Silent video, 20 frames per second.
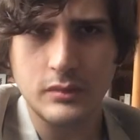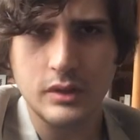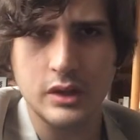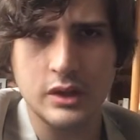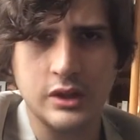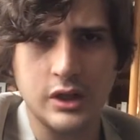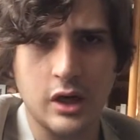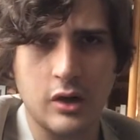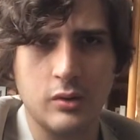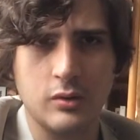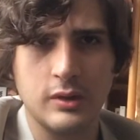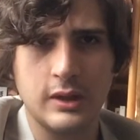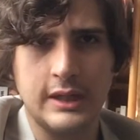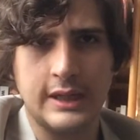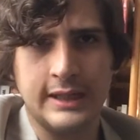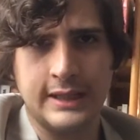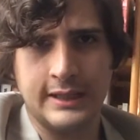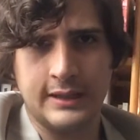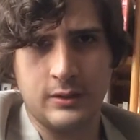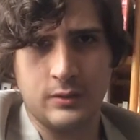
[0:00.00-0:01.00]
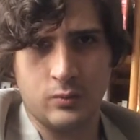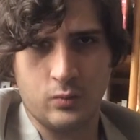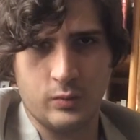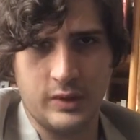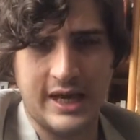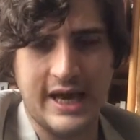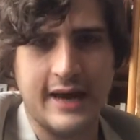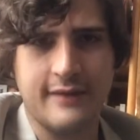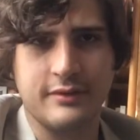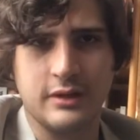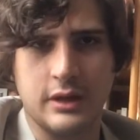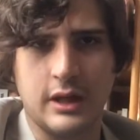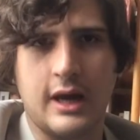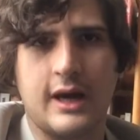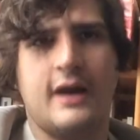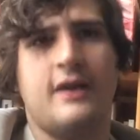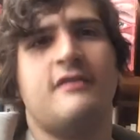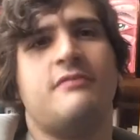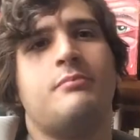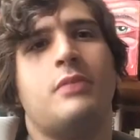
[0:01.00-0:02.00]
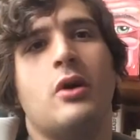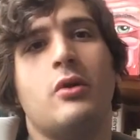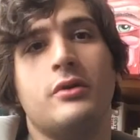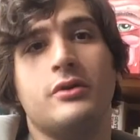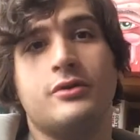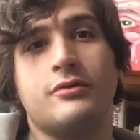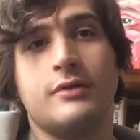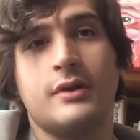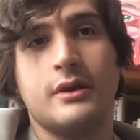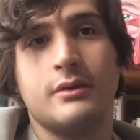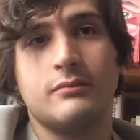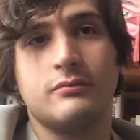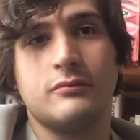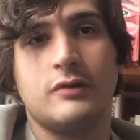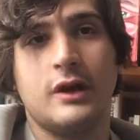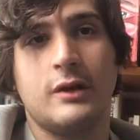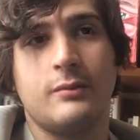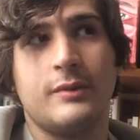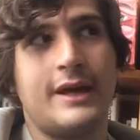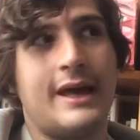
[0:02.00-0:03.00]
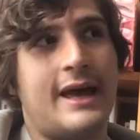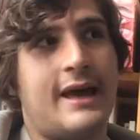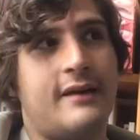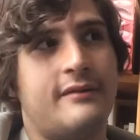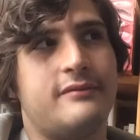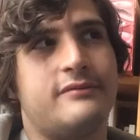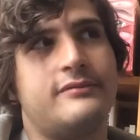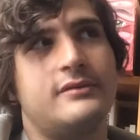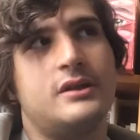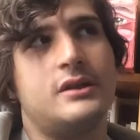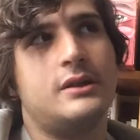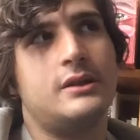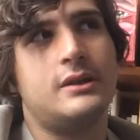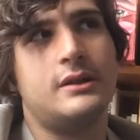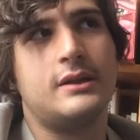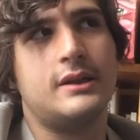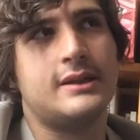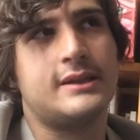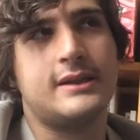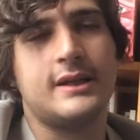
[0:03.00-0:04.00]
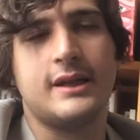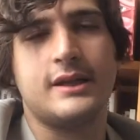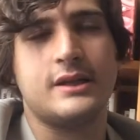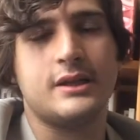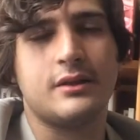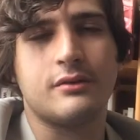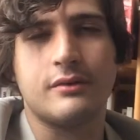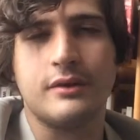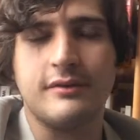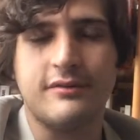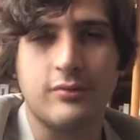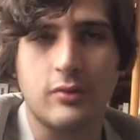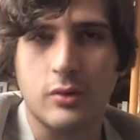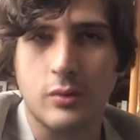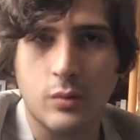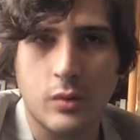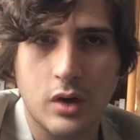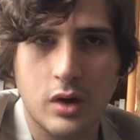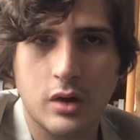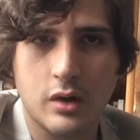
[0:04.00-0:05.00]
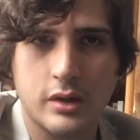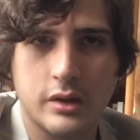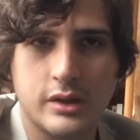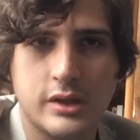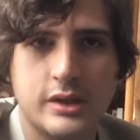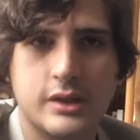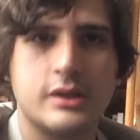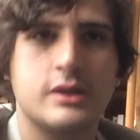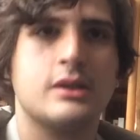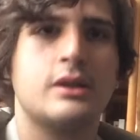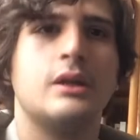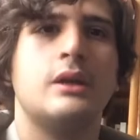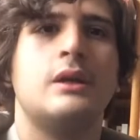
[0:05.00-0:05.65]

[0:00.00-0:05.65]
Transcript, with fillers: So we have a line of poetry, right? We have, uh, let's say it's three, four words,